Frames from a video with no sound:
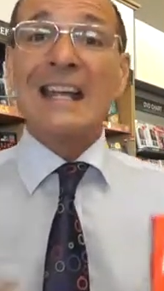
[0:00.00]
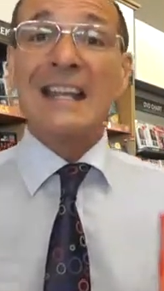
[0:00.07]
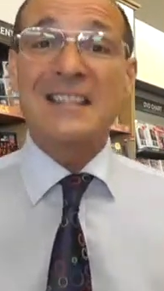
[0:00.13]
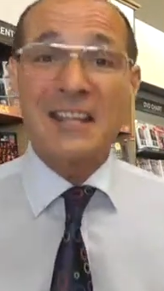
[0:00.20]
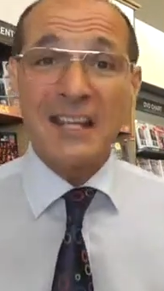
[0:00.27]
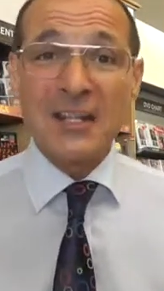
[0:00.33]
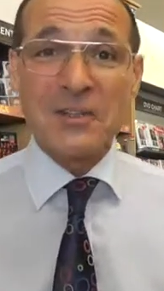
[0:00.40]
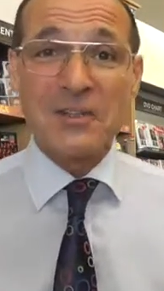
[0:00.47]

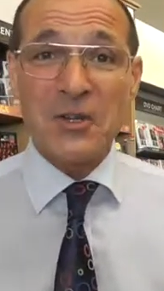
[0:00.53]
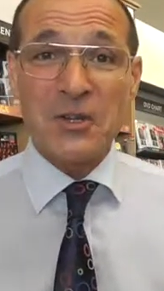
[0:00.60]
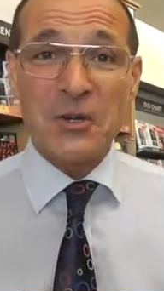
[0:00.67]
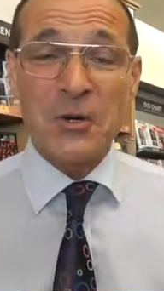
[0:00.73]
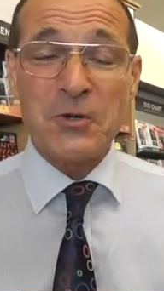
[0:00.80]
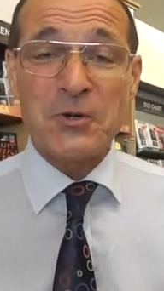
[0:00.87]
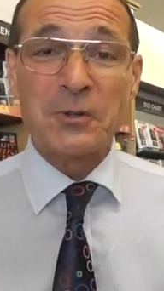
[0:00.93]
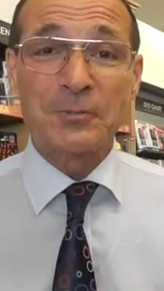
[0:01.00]
is
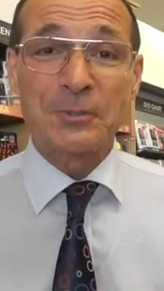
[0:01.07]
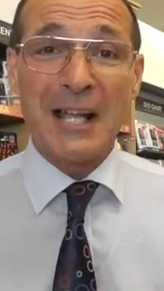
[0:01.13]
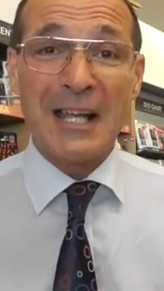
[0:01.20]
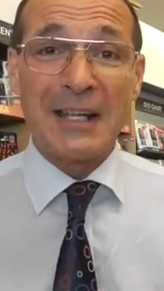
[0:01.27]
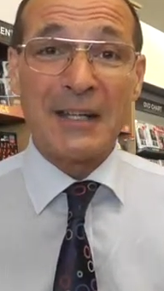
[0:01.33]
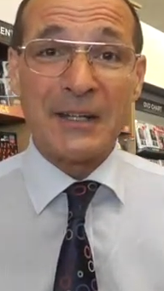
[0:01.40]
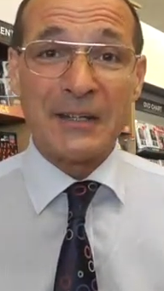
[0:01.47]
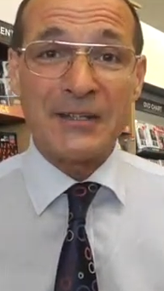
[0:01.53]
institutional
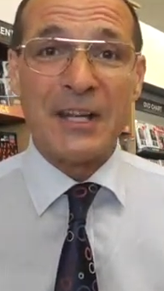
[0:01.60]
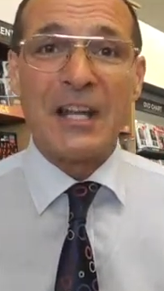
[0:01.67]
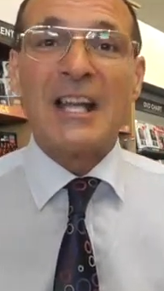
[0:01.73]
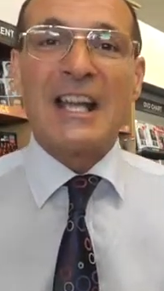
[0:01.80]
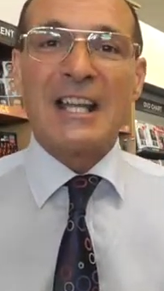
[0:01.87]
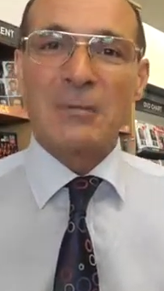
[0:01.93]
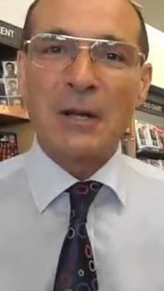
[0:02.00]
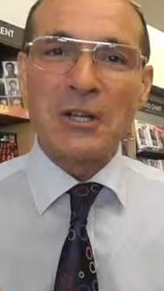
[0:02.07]
blindness.
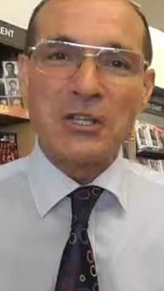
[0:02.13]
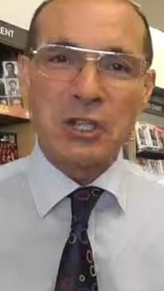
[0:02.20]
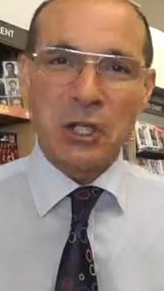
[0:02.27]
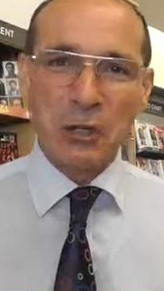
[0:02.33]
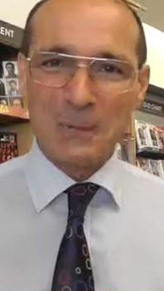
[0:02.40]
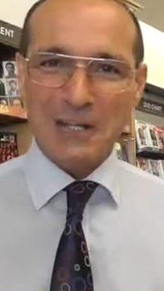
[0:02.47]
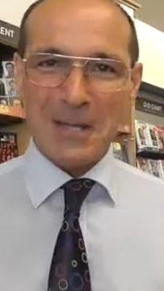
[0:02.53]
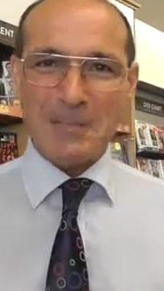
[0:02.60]
It's when
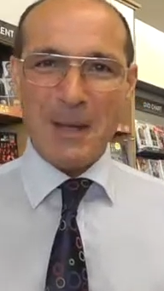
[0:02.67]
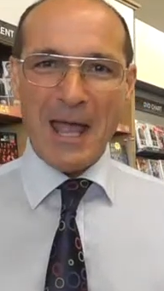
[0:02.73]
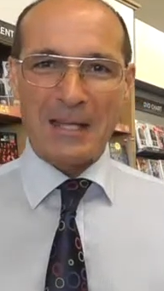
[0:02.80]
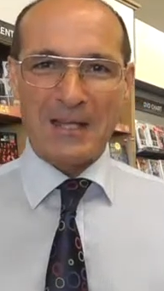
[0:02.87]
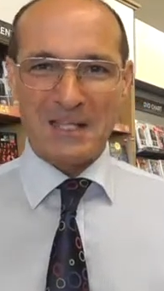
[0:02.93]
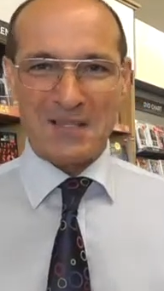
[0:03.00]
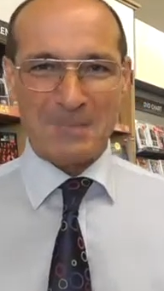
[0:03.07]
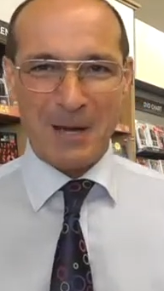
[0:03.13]
too many
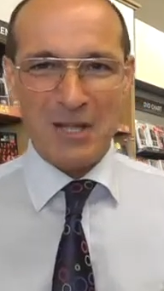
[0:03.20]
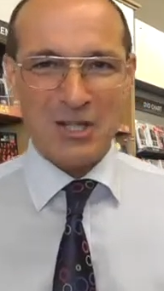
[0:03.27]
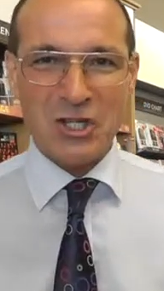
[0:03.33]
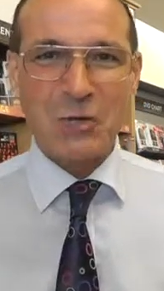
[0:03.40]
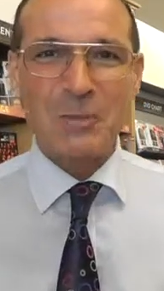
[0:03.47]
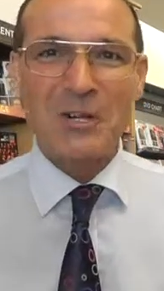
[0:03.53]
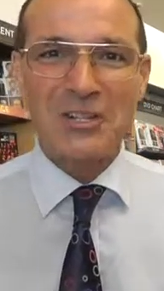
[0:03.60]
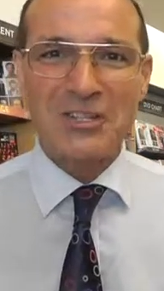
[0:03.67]
bankers spend
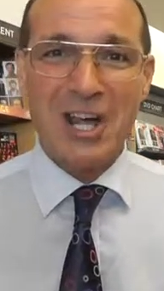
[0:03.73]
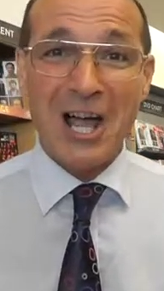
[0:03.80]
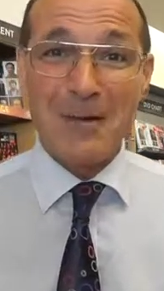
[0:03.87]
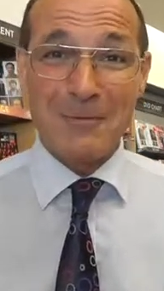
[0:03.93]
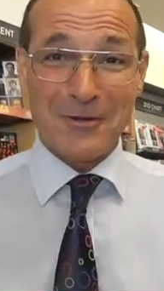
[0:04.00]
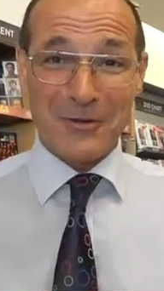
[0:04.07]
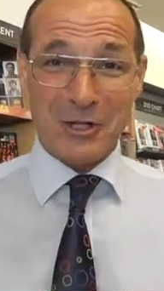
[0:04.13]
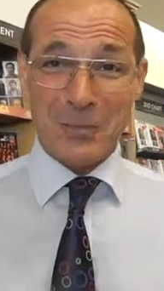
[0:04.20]
too much
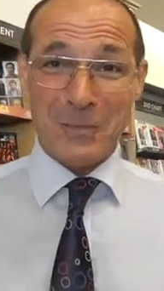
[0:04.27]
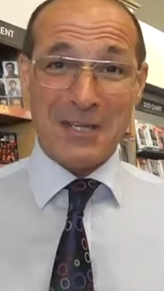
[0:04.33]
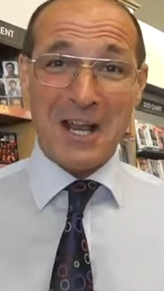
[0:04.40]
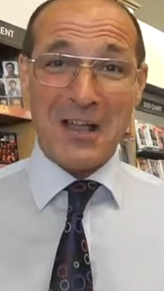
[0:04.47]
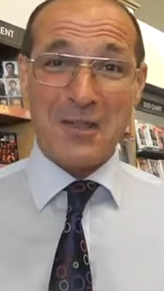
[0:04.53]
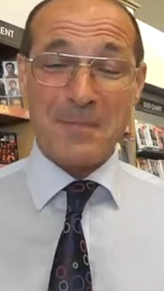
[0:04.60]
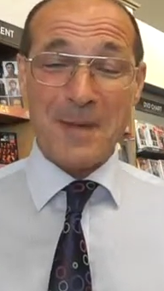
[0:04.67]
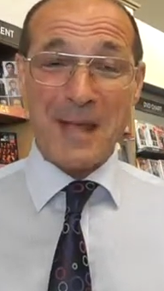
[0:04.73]
time with too
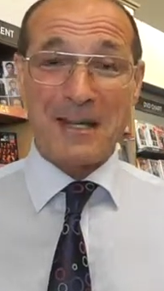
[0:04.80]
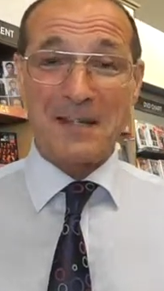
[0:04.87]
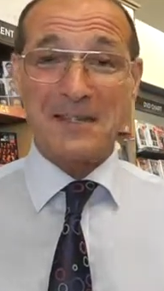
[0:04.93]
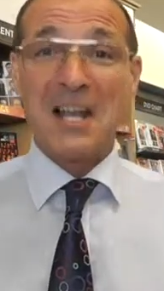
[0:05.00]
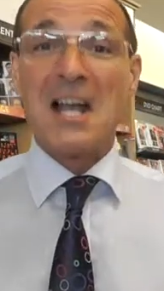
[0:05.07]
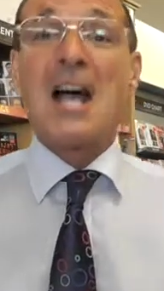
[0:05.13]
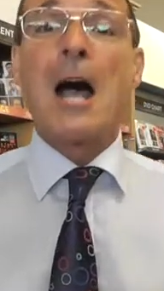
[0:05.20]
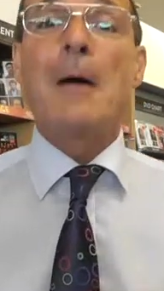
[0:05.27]
many other
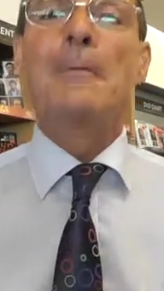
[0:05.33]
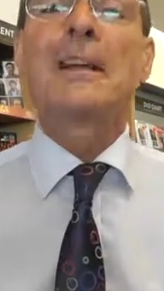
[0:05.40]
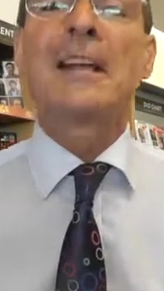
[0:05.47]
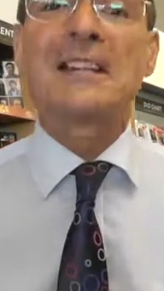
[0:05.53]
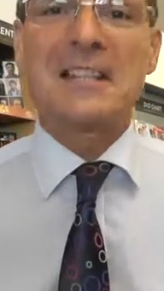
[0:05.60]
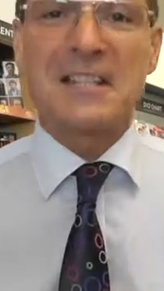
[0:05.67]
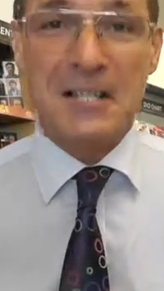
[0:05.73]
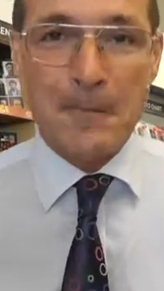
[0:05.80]
bankers and we
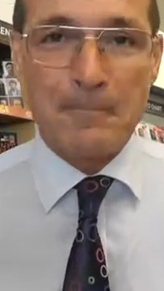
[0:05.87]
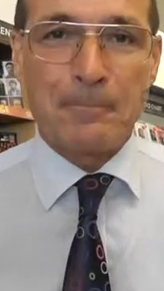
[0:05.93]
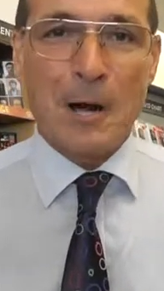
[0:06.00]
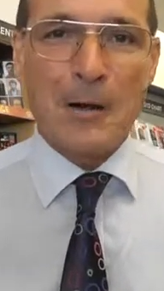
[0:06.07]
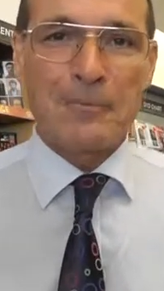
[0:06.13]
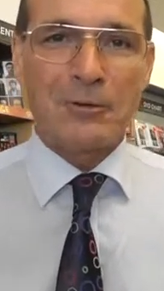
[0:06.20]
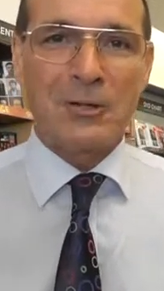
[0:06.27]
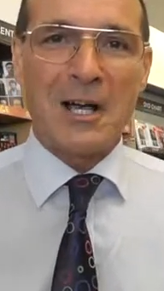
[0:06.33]
get a
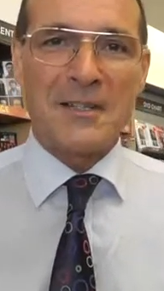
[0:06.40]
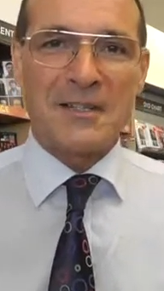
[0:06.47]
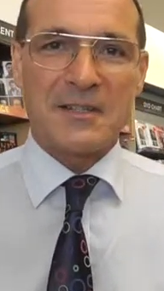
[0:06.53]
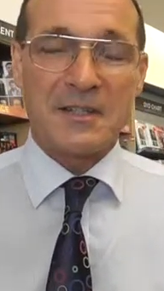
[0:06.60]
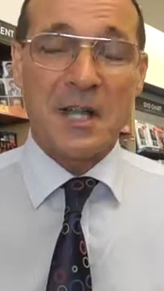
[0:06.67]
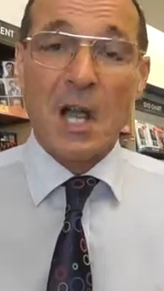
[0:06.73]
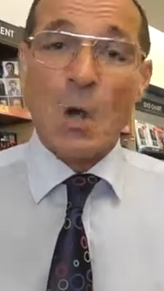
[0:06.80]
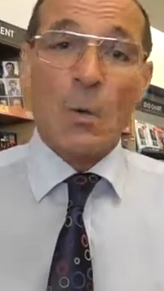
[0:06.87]
subprime crisis.